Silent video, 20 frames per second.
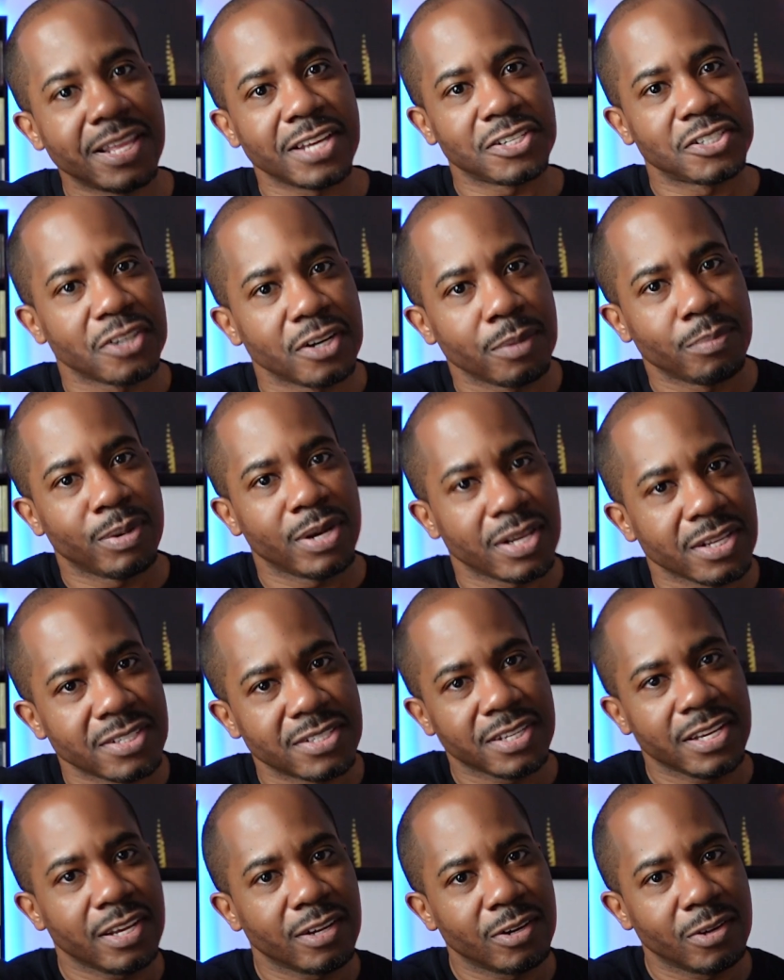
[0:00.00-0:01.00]
That should have been a
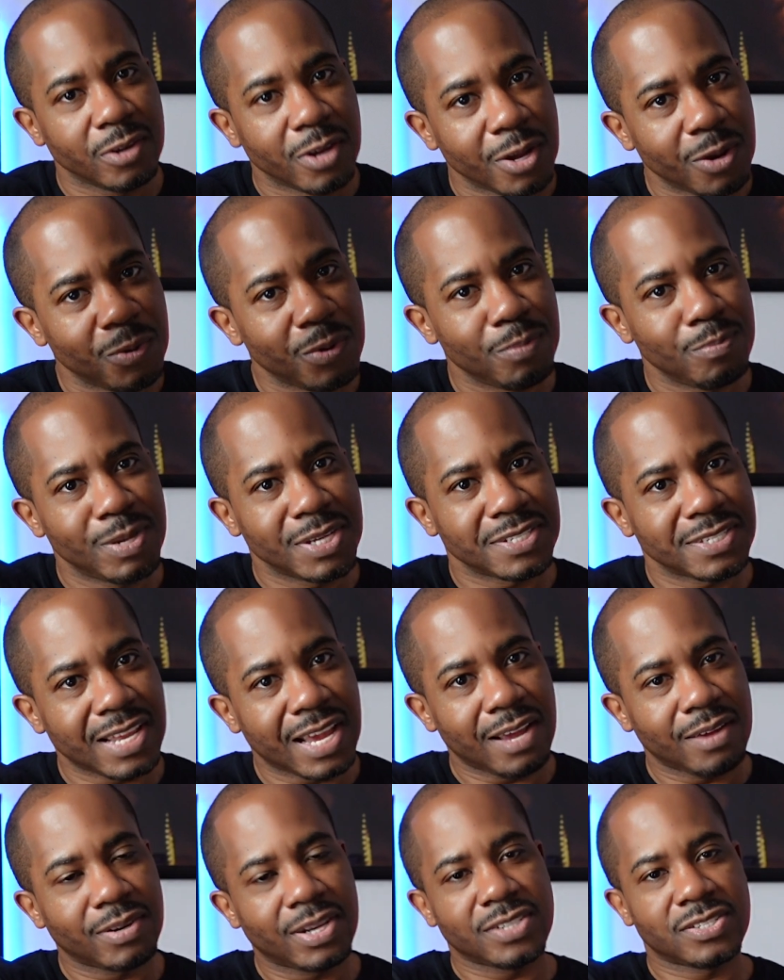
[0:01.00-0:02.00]
single. We missed
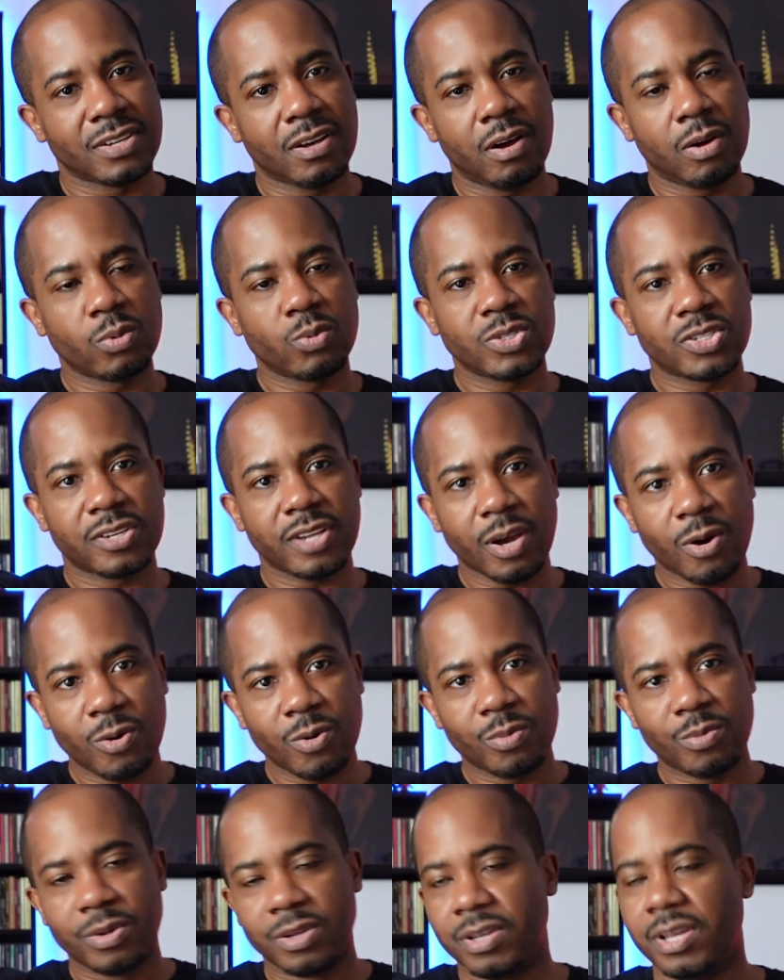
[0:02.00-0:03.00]
out. That song was
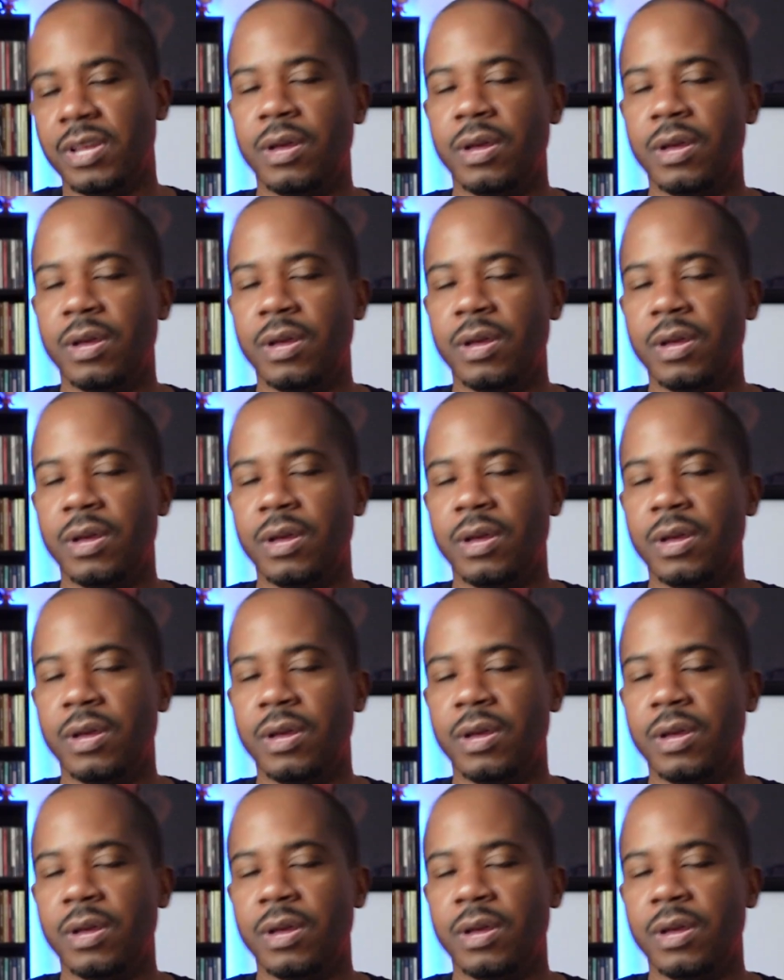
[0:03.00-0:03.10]
dope.